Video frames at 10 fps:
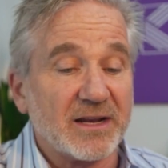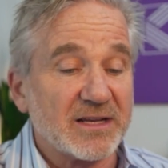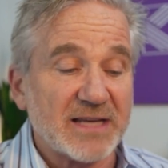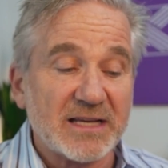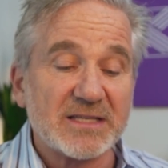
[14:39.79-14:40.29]

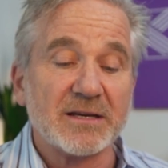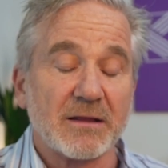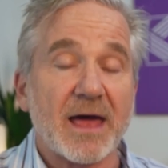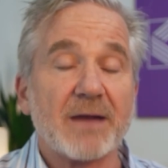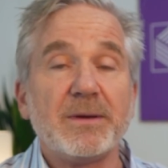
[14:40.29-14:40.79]
Because I see a
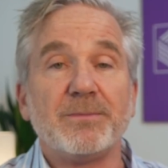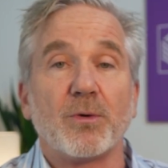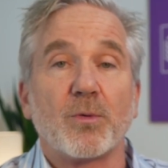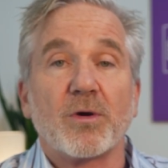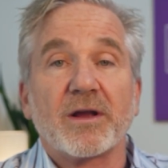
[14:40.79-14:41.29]
lot of
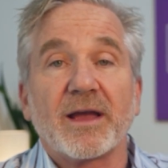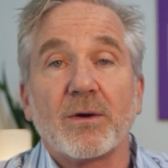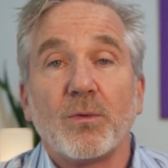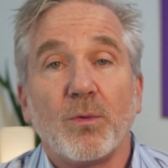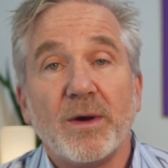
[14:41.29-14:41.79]
people
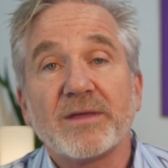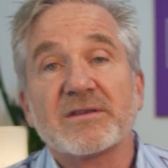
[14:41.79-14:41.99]
working with